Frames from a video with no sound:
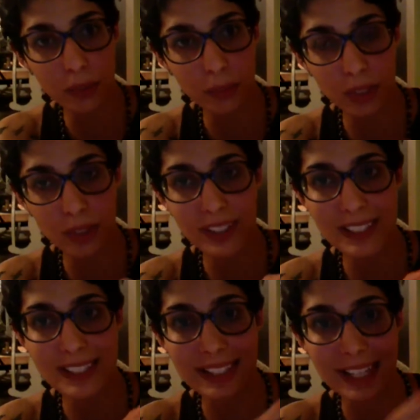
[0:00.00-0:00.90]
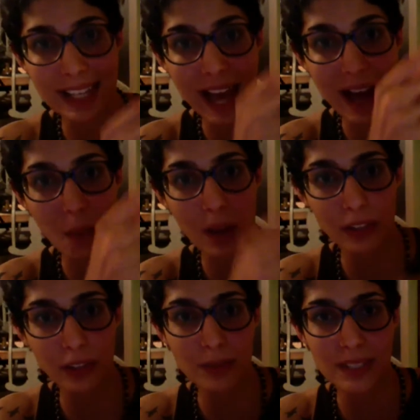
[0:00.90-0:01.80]
where you can see how
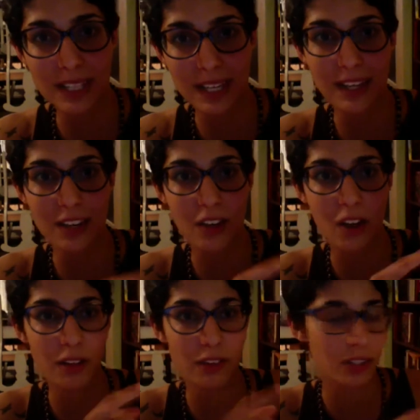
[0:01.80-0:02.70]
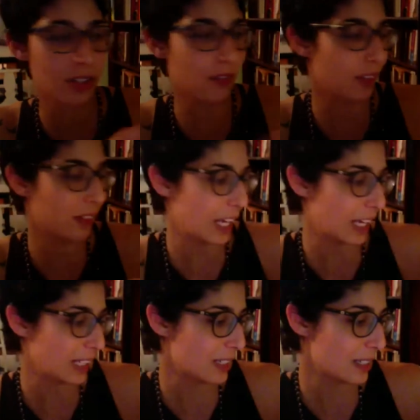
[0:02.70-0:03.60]
well you did in all of your different
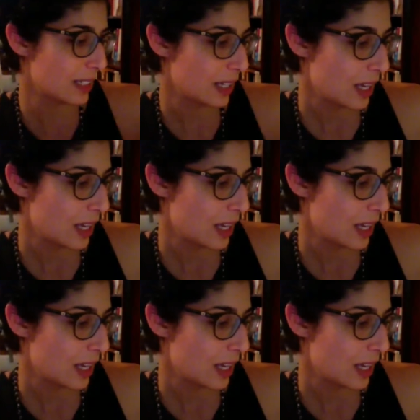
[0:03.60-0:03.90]
things